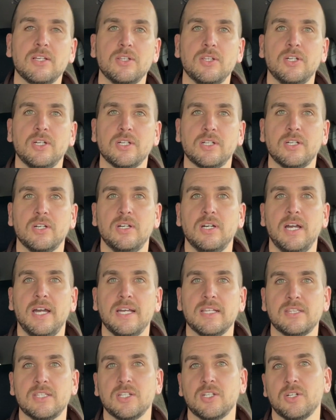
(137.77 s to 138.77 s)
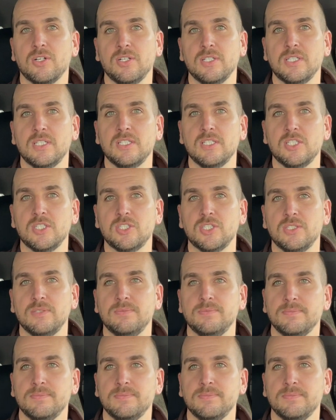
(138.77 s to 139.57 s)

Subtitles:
a look at the current condition.